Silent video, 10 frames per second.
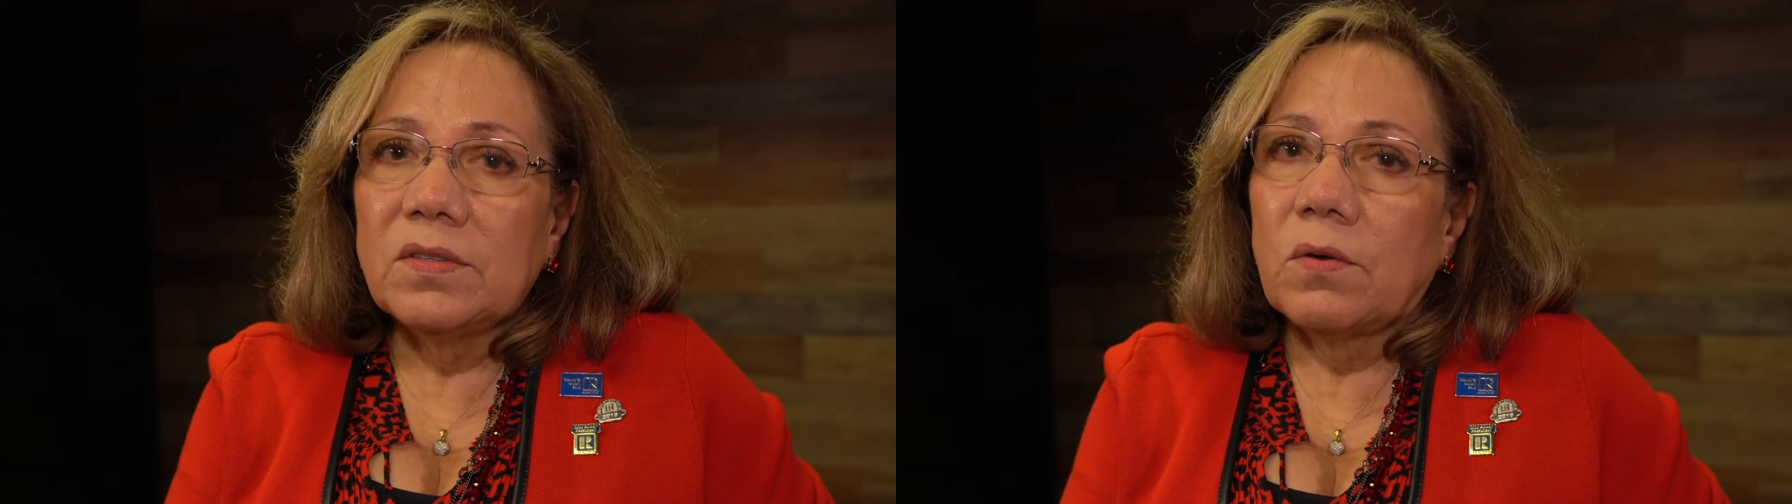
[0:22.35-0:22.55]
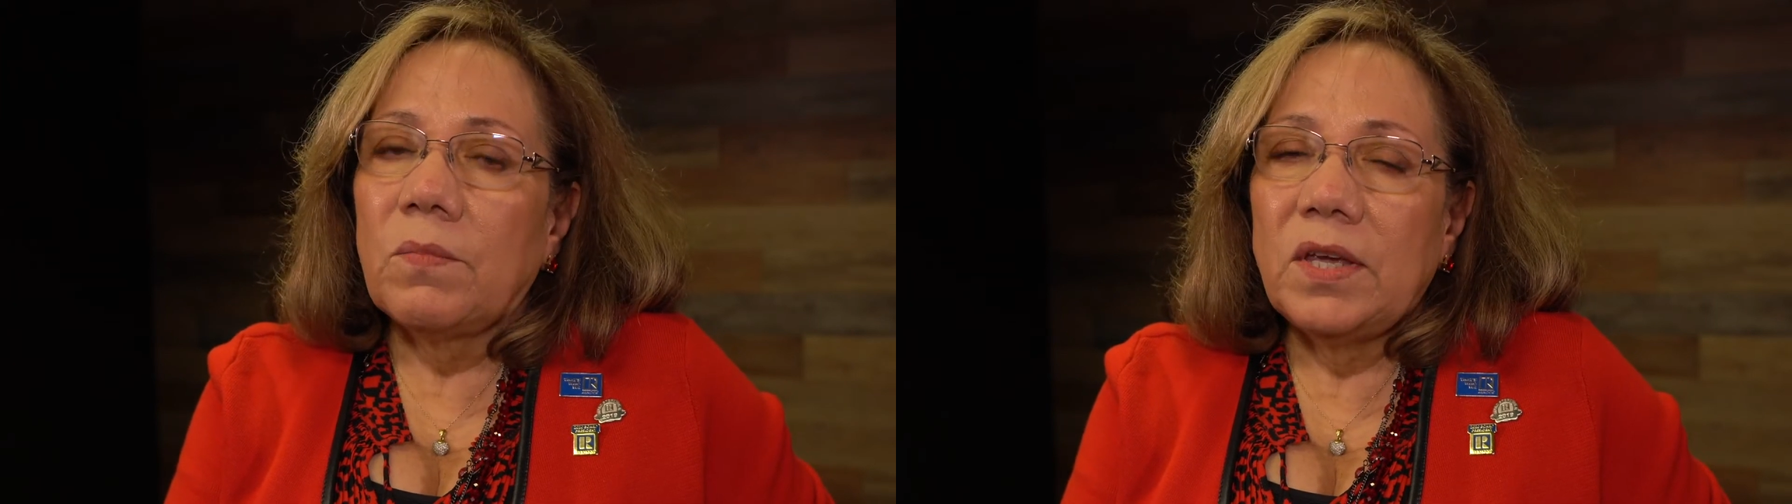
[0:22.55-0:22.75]

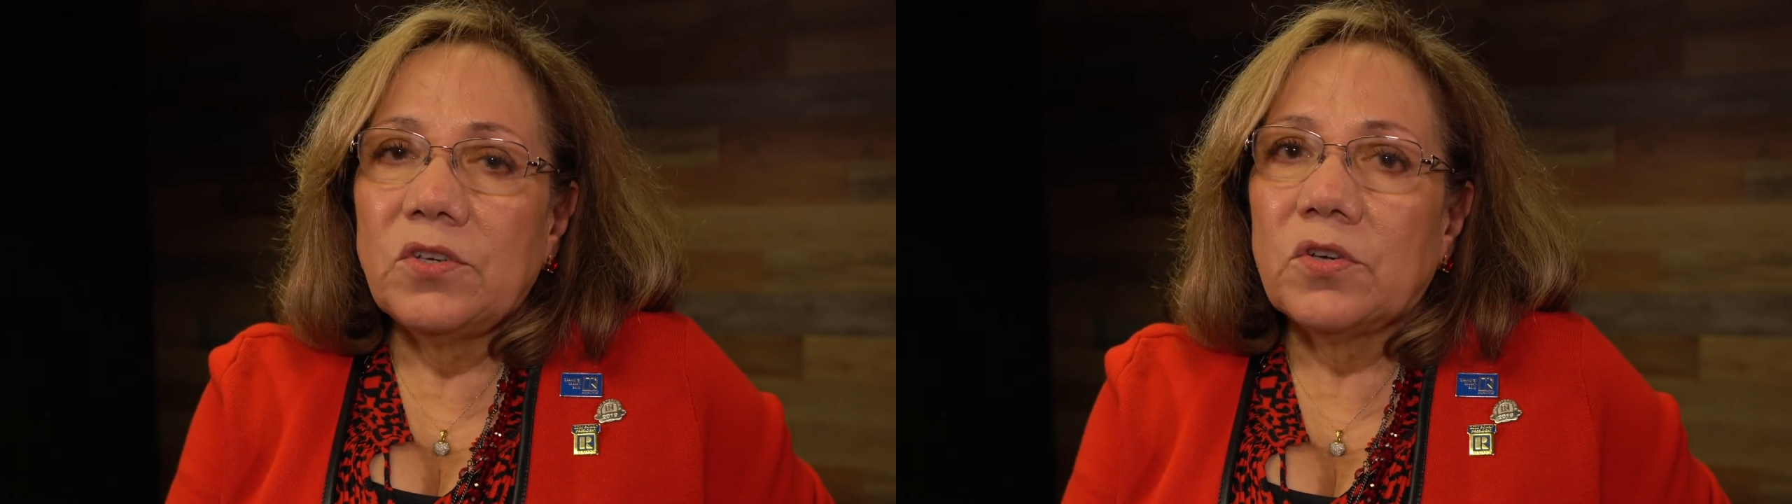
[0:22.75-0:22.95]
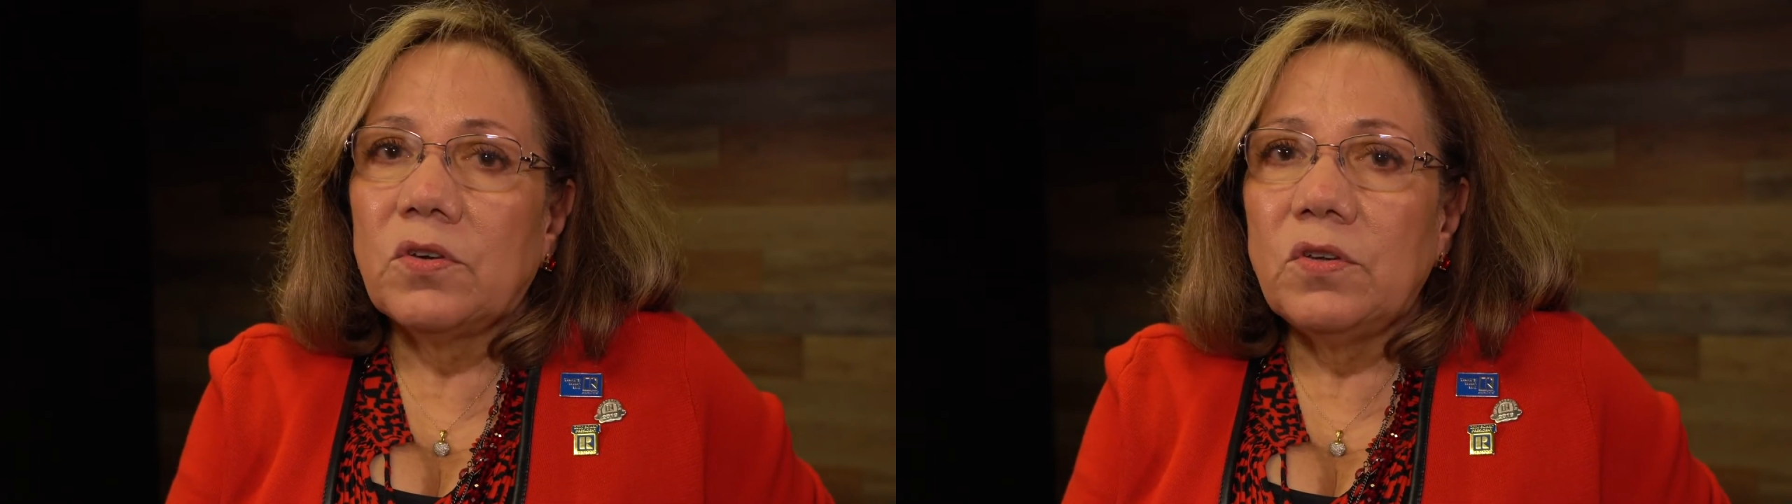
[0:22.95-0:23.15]
so make
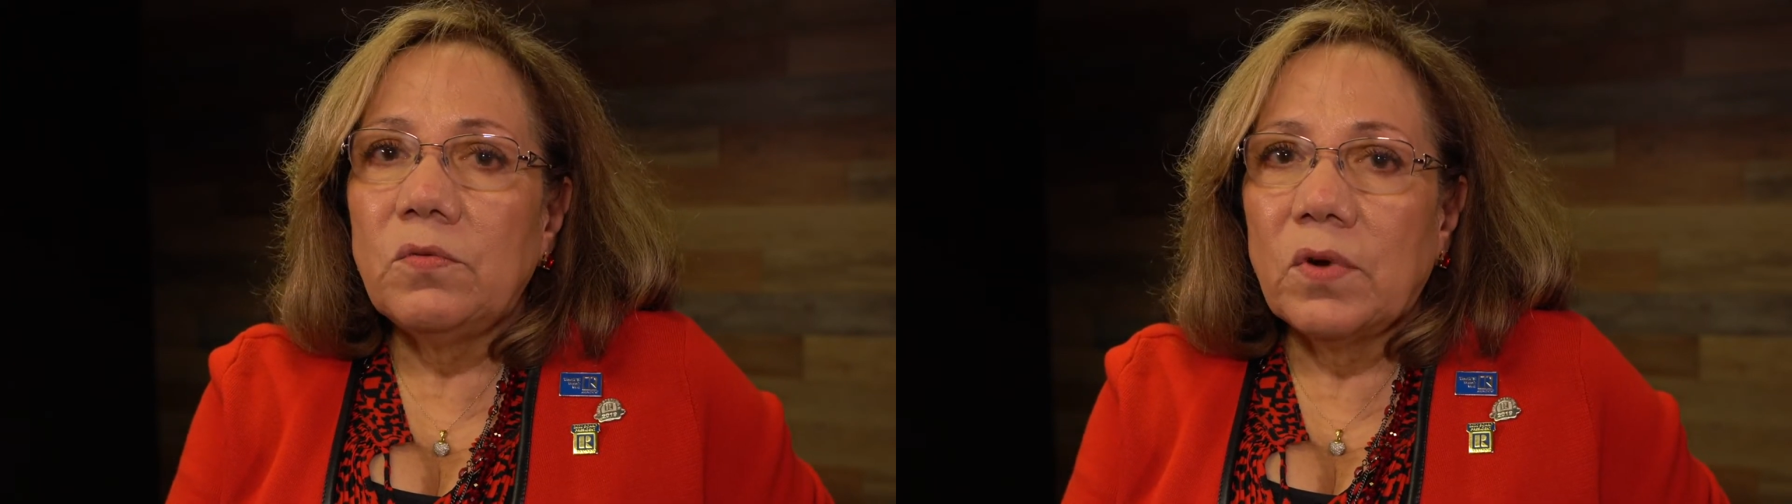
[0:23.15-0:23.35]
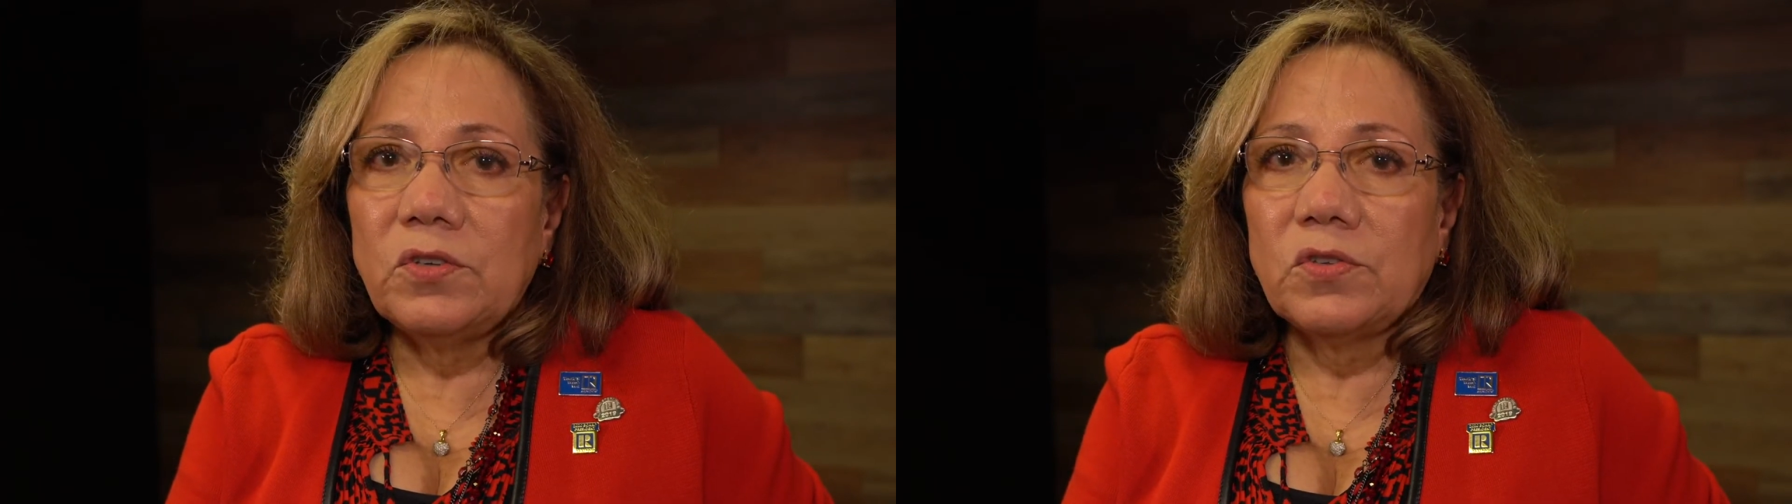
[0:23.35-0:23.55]
sure you
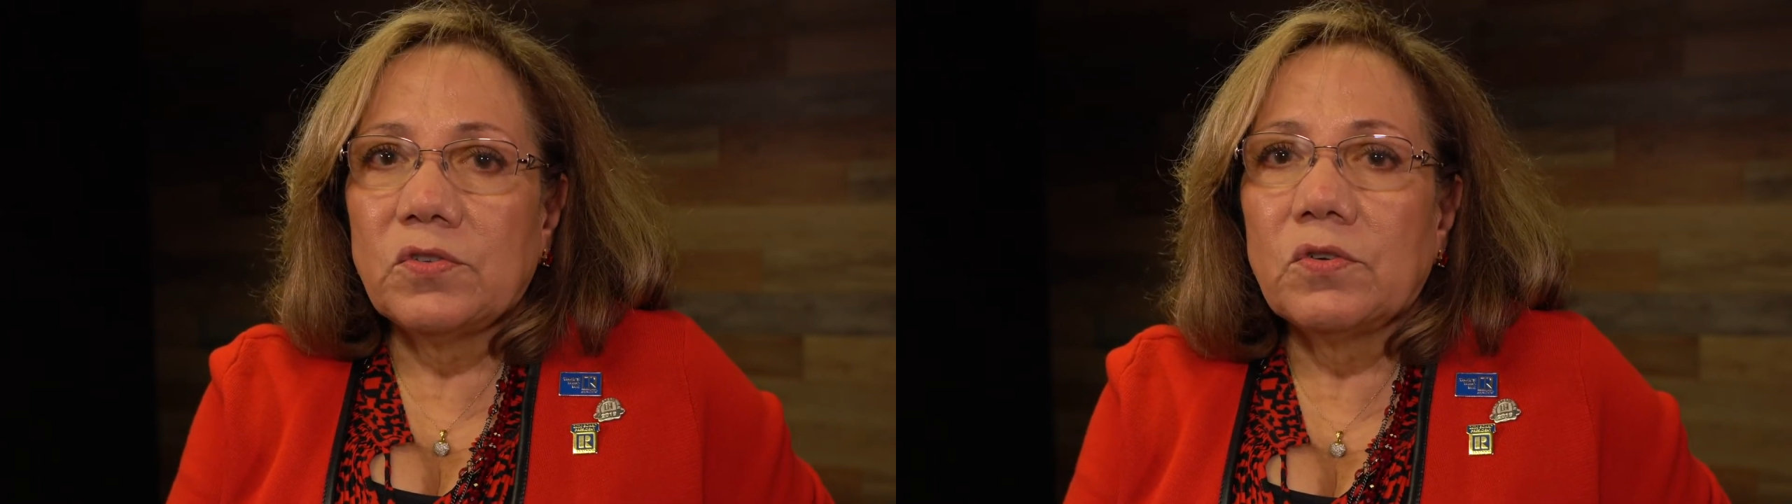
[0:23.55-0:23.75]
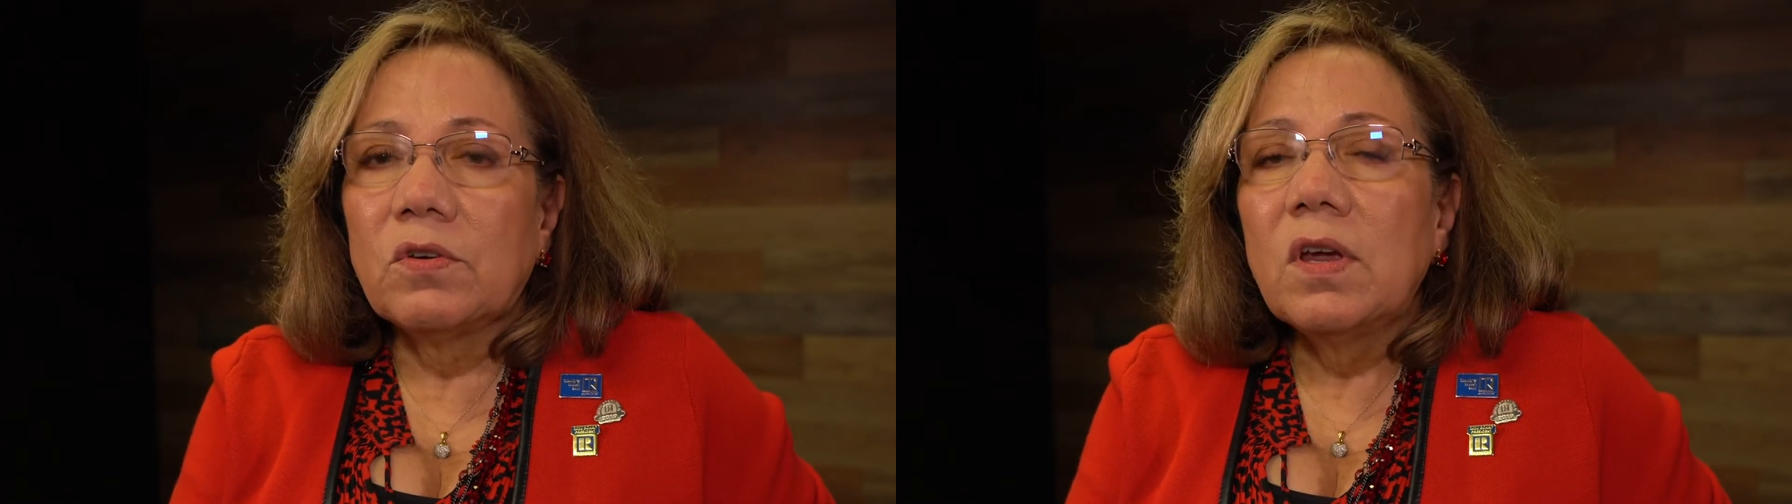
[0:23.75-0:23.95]

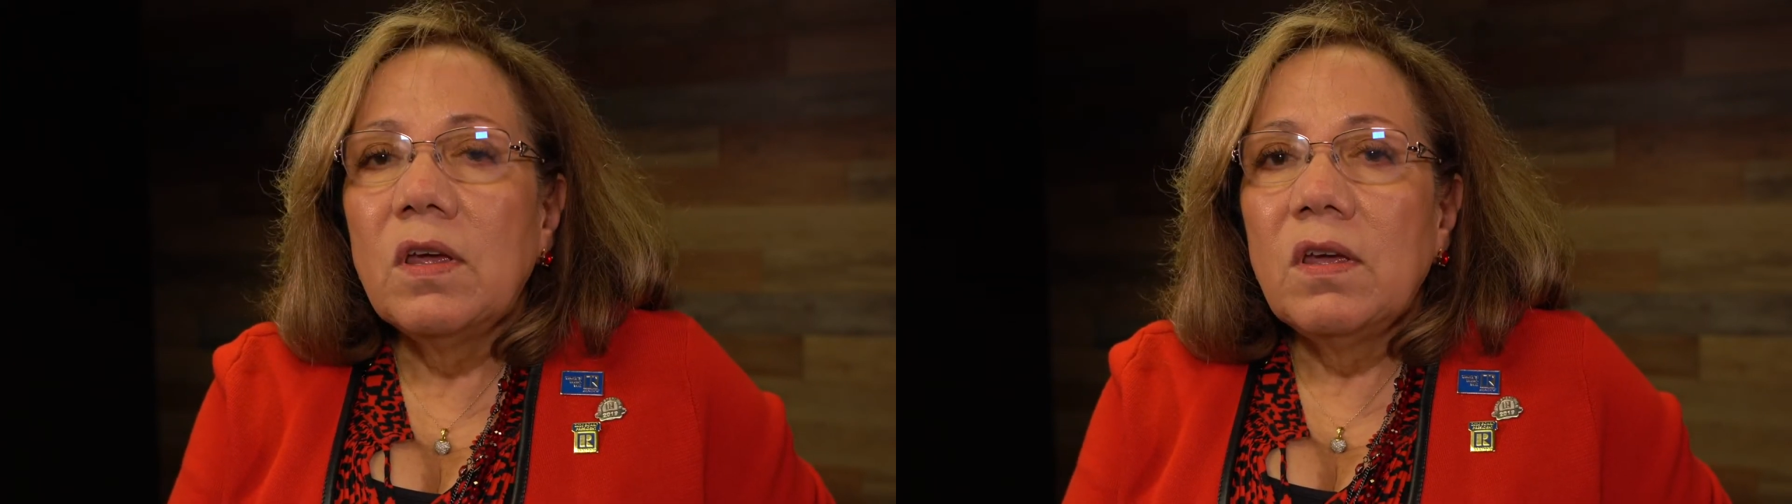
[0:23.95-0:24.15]
register